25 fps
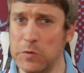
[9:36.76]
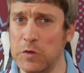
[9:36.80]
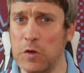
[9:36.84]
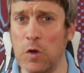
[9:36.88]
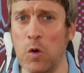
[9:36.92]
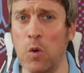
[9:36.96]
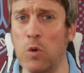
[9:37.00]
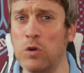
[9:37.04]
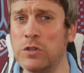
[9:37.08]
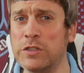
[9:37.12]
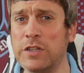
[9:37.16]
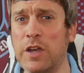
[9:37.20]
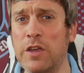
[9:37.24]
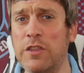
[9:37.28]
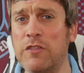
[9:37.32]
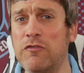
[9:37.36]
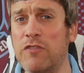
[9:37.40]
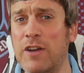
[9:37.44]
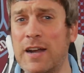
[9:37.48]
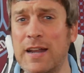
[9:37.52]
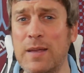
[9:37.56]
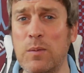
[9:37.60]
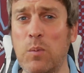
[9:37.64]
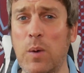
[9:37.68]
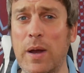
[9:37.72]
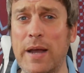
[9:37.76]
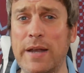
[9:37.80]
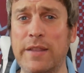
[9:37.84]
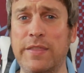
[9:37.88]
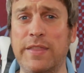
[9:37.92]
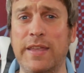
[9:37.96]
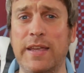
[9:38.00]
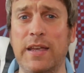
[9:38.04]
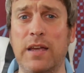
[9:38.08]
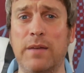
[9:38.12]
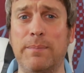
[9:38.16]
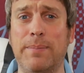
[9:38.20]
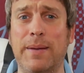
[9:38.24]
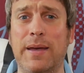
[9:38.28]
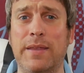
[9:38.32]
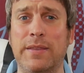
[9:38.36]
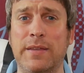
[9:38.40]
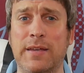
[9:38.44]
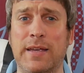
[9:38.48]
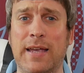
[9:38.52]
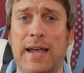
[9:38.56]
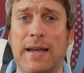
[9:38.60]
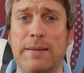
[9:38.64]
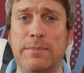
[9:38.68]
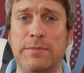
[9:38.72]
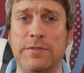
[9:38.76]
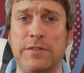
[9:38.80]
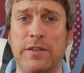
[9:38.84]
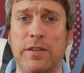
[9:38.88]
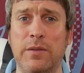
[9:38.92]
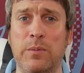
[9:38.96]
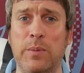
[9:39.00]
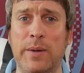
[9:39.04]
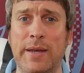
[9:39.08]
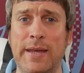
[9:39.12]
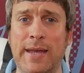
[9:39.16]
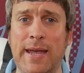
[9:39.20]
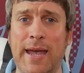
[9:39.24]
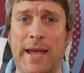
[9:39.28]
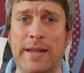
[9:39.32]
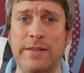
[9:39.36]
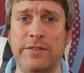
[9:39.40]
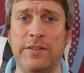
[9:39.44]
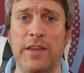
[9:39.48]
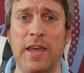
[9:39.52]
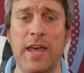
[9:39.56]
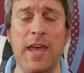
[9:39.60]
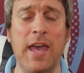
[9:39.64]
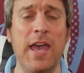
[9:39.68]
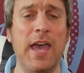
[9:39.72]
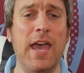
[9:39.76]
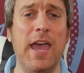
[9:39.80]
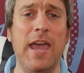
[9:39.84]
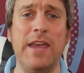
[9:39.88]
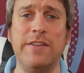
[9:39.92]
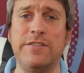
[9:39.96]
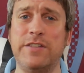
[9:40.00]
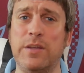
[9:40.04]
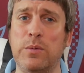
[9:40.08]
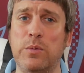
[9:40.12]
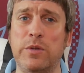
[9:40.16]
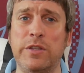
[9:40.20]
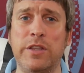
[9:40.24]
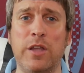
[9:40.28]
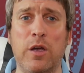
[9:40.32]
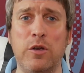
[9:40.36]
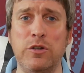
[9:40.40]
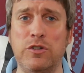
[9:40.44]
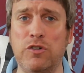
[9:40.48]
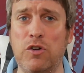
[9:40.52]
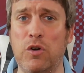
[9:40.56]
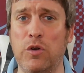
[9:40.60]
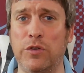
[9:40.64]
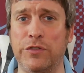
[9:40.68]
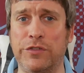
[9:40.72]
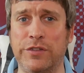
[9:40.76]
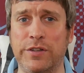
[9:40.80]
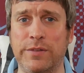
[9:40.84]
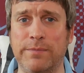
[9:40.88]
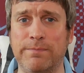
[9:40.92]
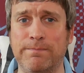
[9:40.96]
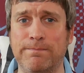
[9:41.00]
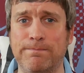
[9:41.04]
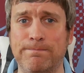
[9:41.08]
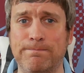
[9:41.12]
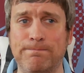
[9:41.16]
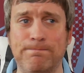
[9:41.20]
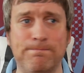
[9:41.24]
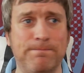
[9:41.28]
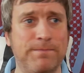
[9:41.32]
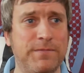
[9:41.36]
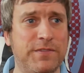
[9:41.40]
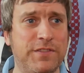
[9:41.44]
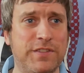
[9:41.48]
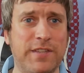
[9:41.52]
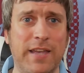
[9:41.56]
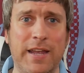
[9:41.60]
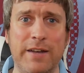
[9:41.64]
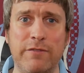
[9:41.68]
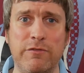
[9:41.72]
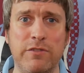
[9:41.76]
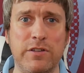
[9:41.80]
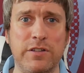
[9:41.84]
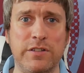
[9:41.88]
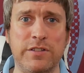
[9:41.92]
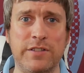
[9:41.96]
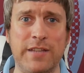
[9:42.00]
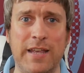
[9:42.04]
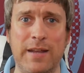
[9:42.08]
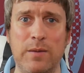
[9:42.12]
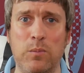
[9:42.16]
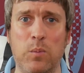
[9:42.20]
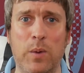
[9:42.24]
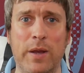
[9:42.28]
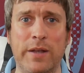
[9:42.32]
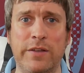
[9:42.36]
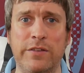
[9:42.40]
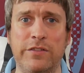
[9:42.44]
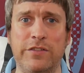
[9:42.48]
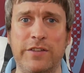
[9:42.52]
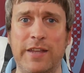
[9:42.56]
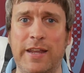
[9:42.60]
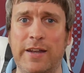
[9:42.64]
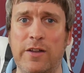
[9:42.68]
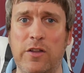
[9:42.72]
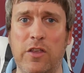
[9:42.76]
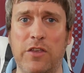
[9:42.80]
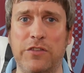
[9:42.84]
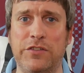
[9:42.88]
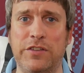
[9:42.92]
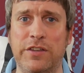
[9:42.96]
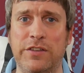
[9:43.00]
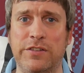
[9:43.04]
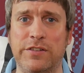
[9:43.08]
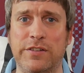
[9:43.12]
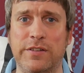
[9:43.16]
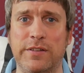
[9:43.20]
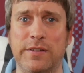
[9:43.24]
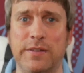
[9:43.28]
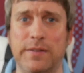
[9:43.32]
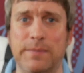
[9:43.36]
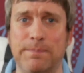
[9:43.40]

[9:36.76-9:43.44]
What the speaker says: Also, the really weird thing about the games at the weekend is that there were no draws. 10 wins, 10 losses.